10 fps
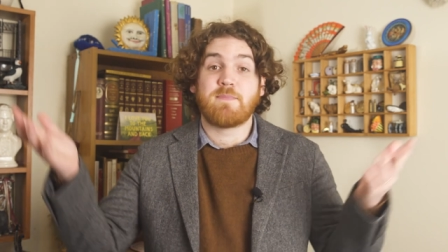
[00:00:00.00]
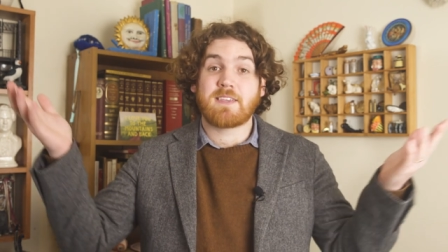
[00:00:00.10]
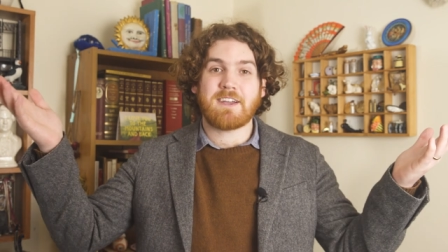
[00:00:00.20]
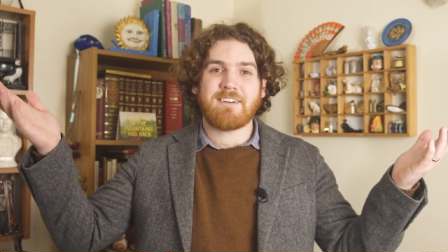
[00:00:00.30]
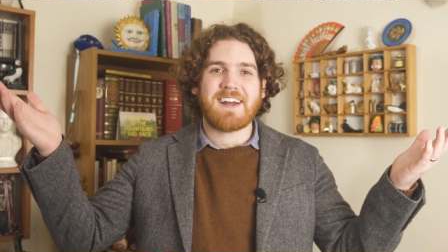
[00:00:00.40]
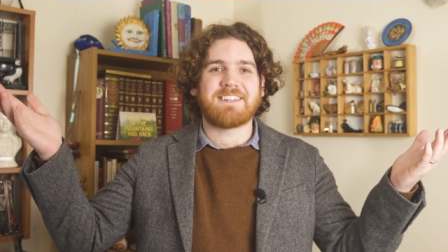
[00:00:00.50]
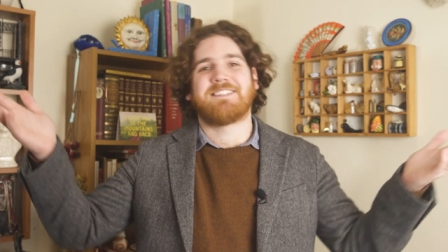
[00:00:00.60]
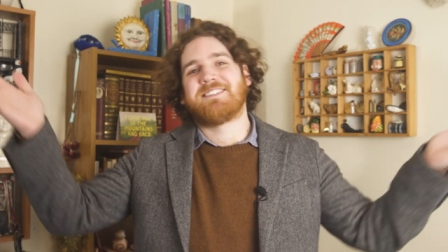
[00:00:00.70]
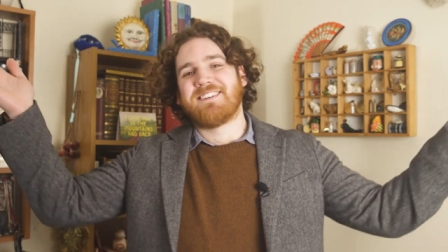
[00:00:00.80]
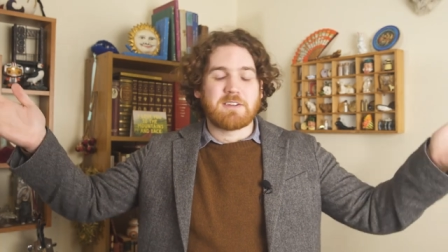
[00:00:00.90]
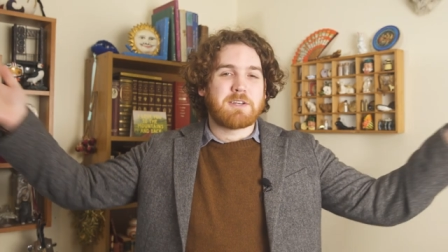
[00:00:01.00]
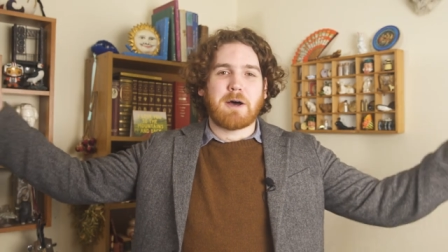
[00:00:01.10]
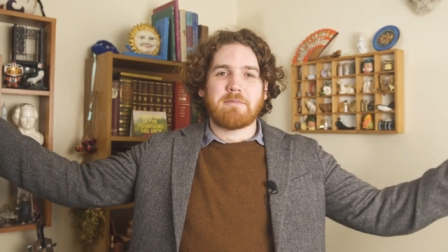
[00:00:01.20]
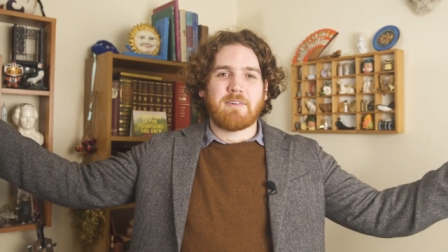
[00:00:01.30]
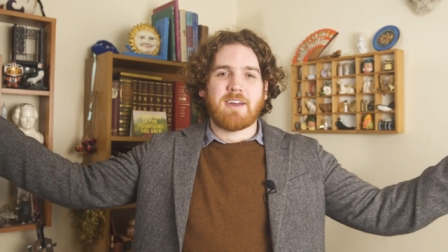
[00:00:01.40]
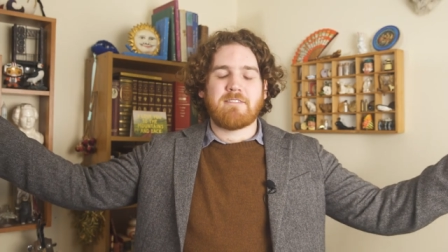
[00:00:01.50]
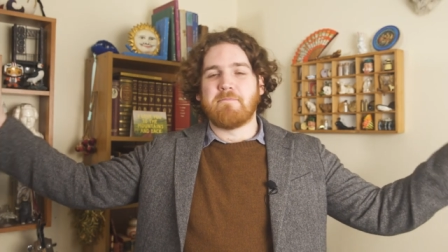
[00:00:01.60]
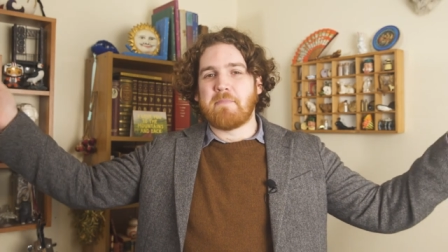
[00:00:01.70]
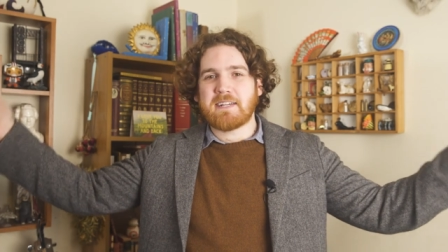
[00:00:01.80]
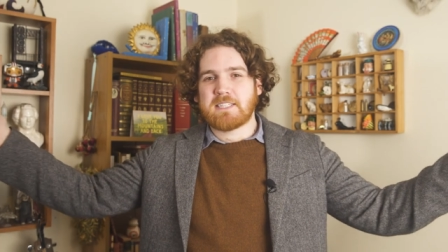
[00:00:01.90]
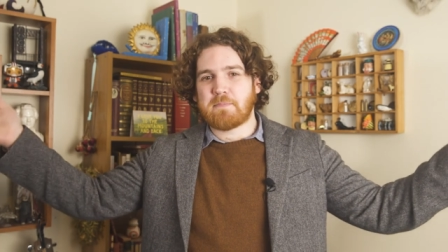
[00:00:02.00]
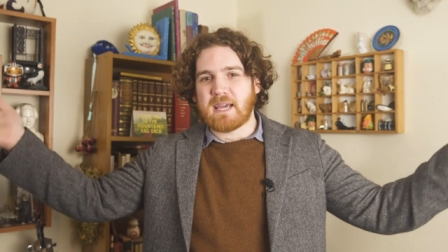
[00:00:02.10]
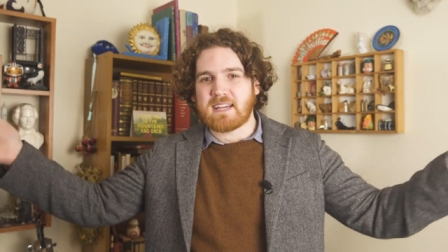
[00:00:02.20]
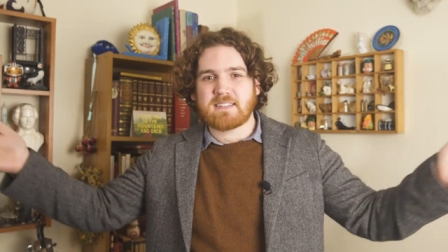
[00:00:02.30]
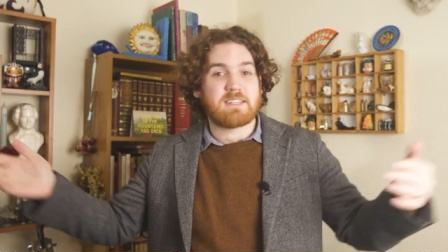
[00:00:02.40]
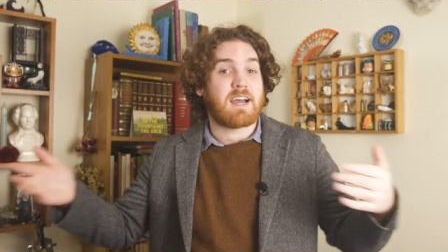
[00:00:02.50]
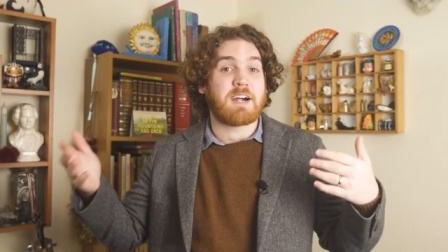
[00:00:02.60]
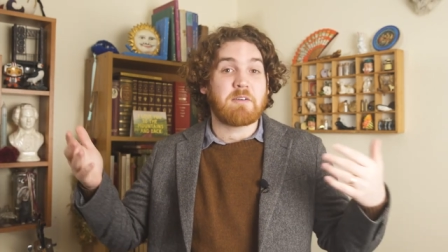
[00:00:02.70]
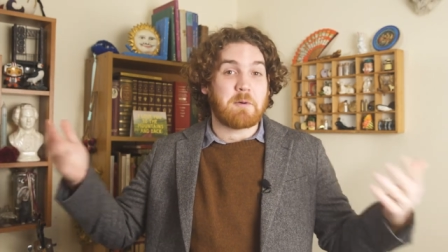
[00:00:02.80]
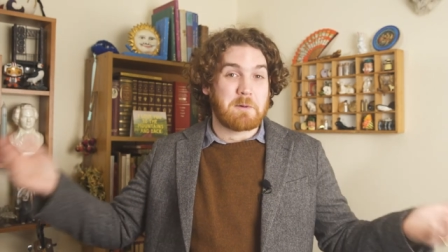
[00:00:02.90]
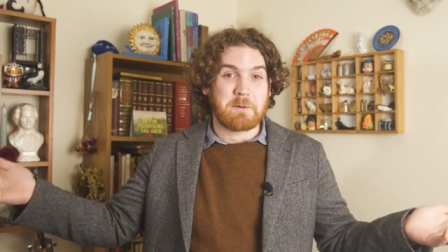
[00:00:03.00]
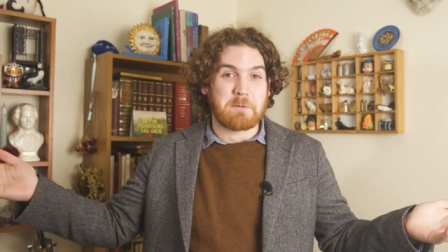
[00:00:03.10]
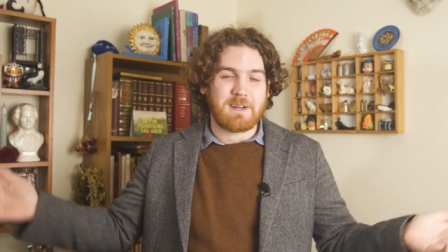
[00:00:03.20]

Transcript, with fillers: Congrats! Your top five best picks are all